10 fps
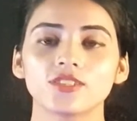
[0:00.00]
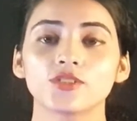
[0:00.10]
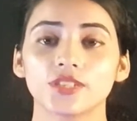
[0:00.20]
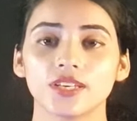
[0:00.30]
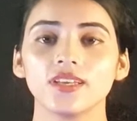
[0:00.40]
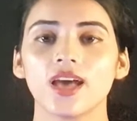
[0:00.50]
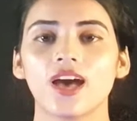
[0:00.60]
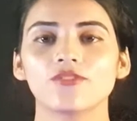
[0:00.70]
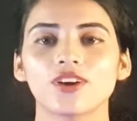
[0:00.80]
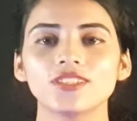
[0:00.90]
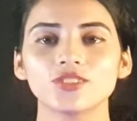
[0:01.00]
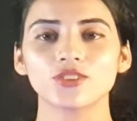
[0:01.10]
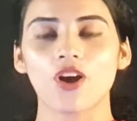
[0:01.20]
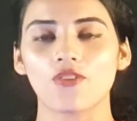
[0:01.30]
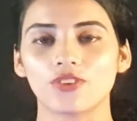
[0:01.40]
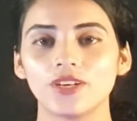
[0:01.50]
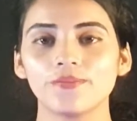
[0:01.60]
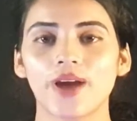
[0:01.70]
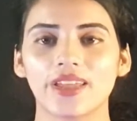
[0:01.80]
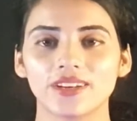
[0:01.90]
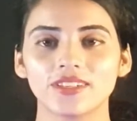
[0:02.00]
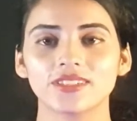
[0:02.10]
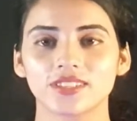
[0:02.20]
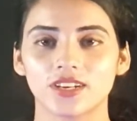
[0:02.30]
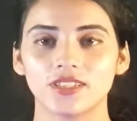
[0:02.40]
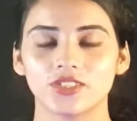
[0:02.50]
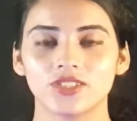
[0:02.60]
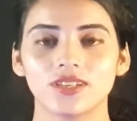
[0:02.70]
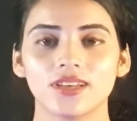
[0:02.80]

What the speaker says: Today, I want to cover binary search.